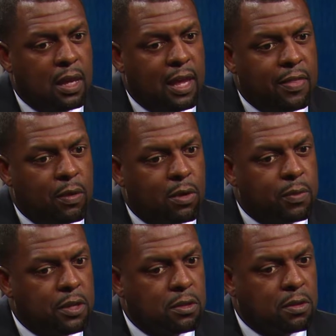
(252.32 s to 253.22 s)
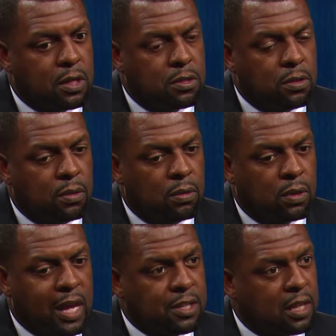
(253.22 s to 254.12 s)
and then what are we doing
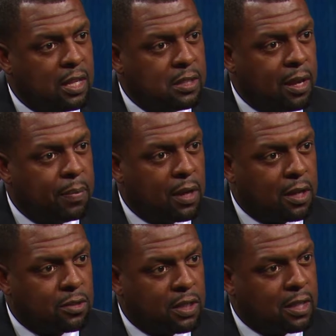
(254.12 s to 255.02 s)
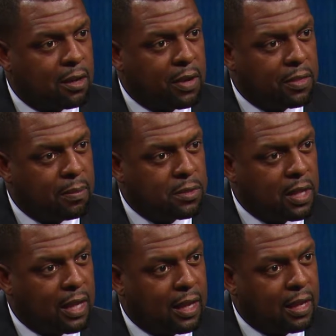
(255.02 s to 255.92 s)
to catch kids up and also accelerate them so
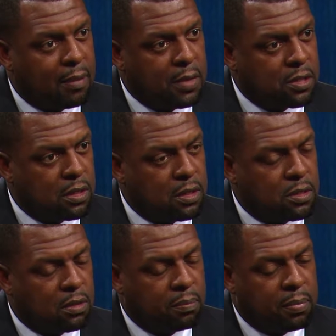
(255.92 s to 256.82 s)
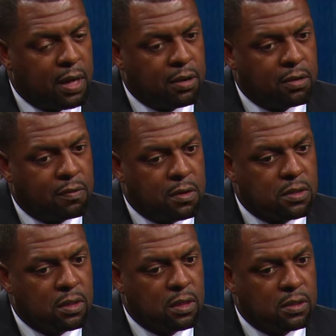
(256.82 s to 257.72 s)
they can get admission into better
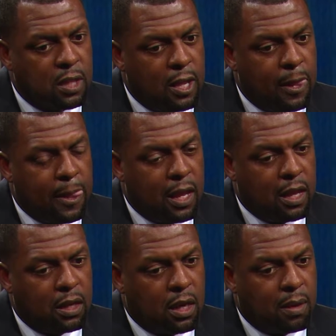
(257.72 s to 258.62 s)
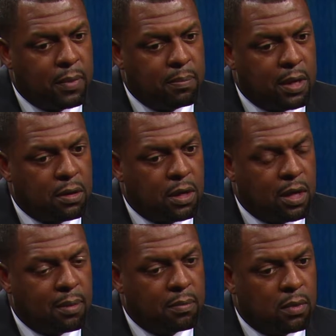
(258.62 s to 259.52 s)
universities and, um, and better
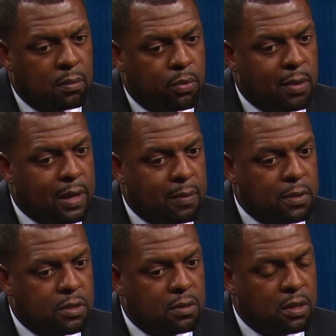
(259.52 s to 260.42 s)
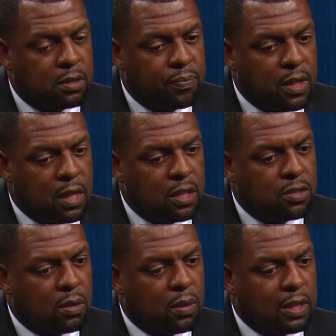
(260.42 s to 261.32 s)
um, employment opportunities? And
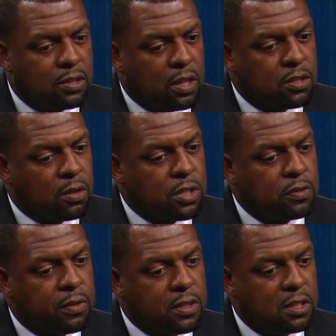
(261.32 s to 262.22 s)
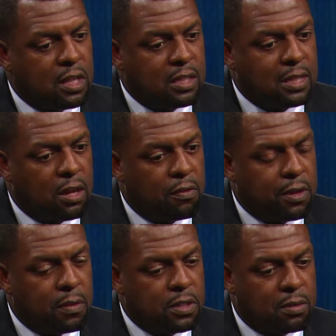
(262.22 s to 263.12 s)
so, uh, and so just for the city itself,
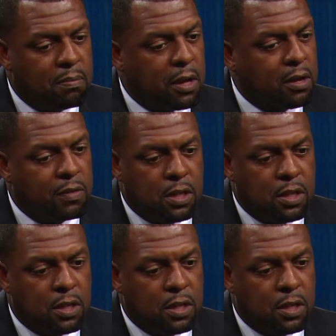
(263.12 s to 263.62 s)
there were just a myriad of